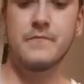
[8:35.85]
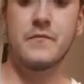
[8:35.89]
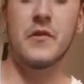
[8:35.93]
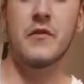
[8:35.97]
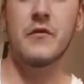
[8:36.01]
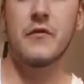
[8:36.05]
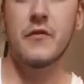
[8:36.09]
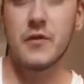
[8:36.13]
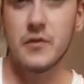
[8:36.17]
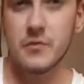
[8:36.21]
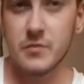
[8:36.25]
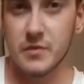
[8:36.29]

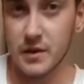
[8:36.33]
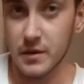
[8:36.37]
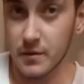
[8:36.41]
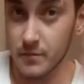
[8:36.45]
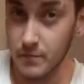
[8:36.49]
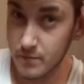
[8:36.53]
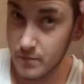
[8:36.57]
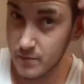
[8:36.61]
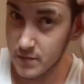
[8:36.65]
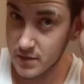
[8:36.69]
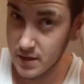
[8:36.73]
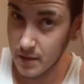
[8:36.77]

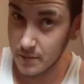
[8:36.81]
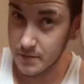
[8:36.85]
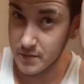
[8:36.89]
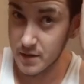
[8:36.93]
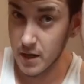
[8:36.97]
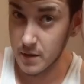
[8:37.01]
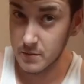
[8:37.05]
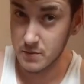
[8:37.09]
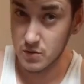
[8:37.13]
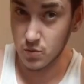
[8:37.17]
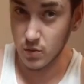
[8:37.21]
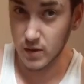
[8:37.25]
Preferably
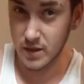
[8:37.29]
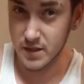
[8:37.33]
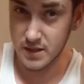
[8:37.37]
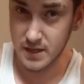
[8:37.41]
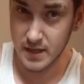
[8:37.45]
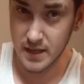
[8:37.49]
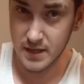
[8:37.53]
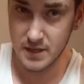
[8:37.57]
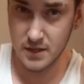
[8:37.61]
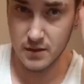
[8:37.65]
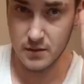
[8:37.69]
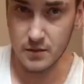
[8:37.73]
sometimes one
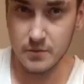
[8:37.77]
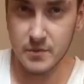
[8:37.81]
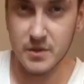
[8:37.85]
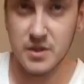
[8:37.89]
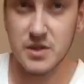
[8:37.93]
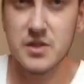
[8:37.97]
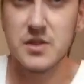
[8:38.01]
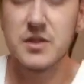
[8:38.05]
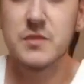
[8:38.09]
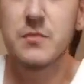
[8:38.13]
size a little bit